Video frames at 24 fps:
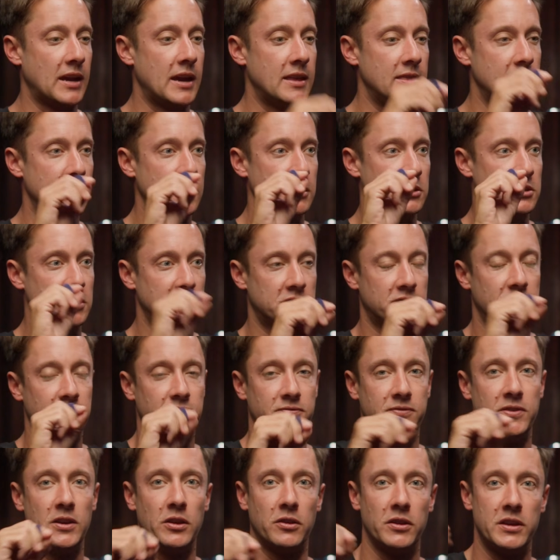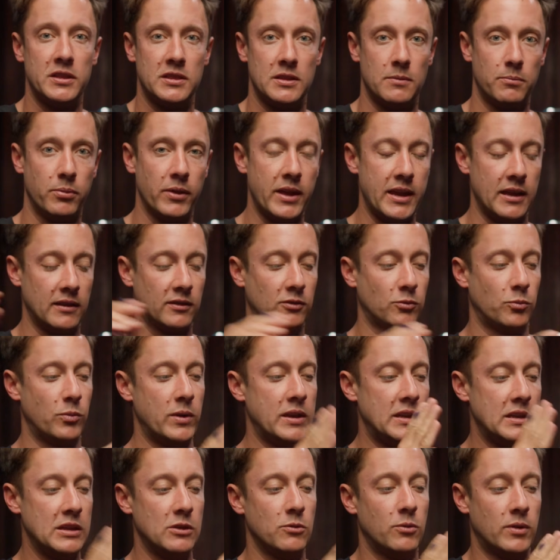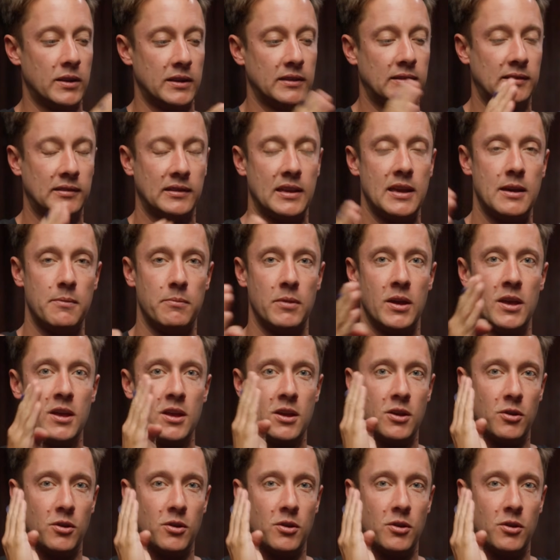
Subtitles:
and then just fill in the blanks. When do you want to skip?